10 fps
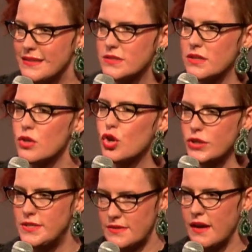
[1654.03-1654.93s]
to the
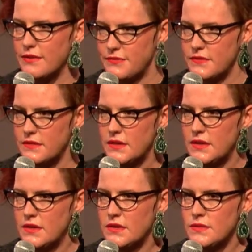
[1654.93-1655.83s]
good stuff.
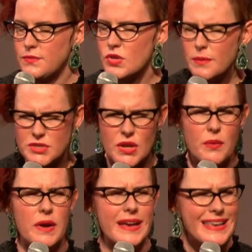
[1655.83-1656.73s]
So I
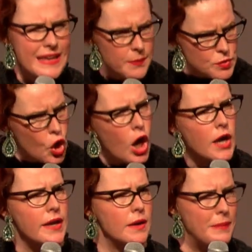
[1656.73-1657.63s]
want to keep
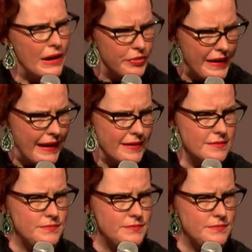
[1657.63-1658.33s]
talking about that,